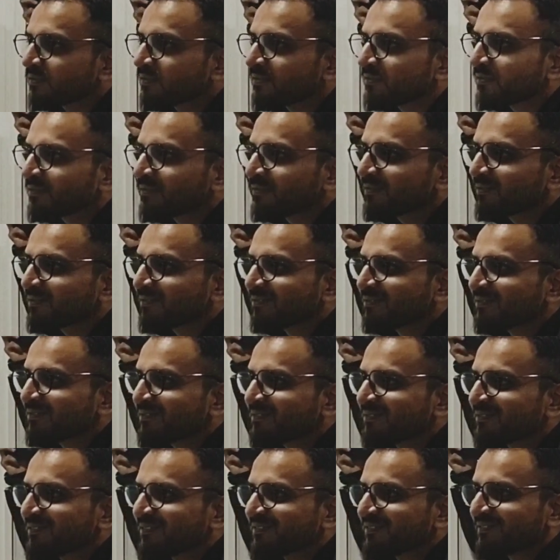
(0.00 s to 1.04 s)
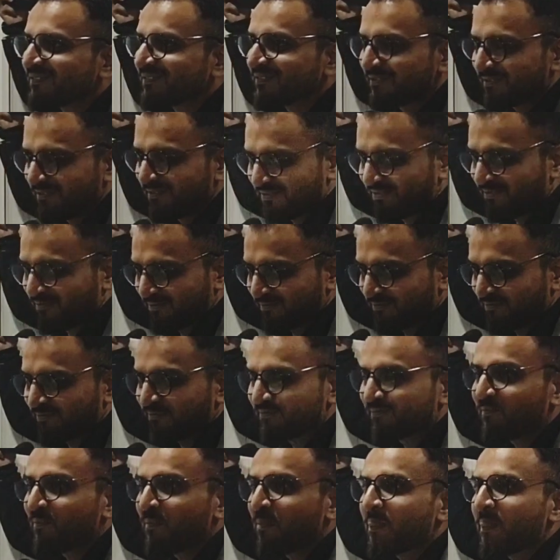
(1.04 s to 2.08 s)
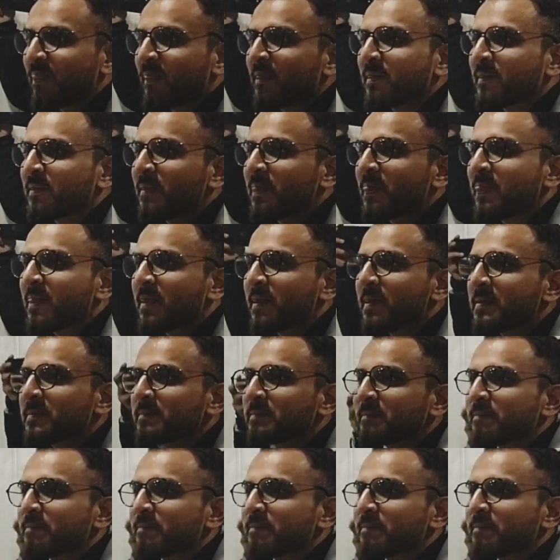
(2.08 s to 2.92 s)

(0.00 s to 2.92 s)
That's why she referred to a KUH for